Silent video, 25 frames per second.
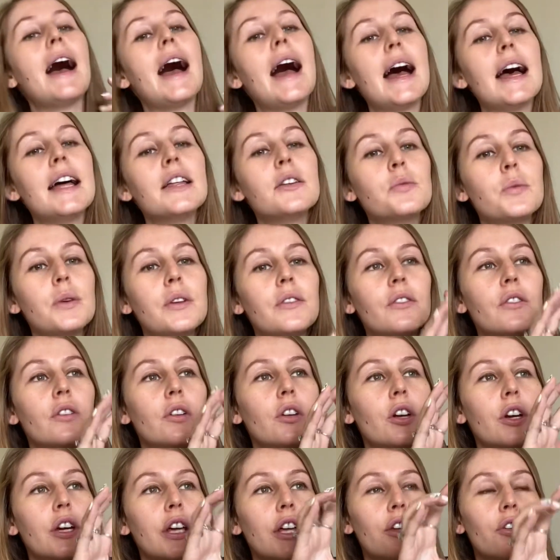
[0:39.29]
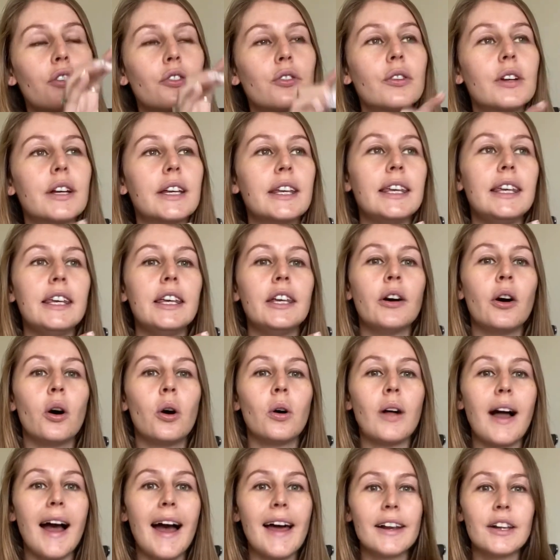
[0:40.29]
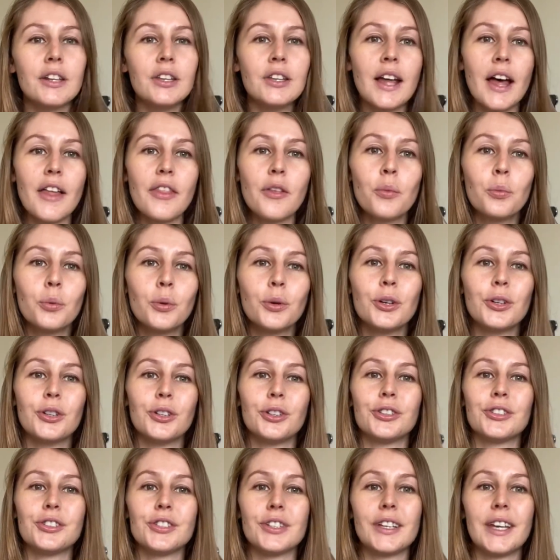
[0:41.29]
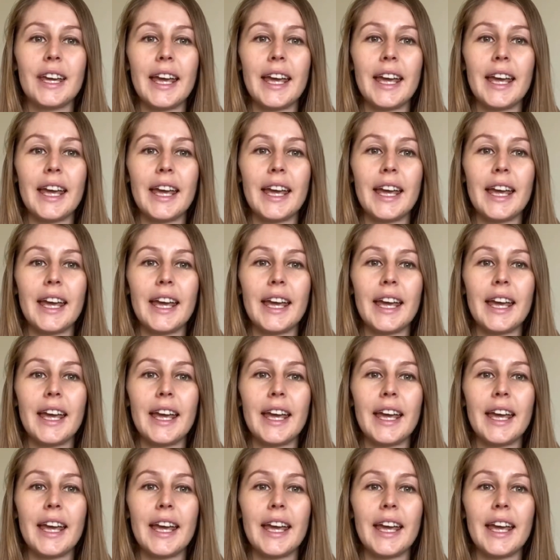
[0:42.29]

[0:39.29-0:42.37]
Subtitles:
and we're looking through a keyhole at another world.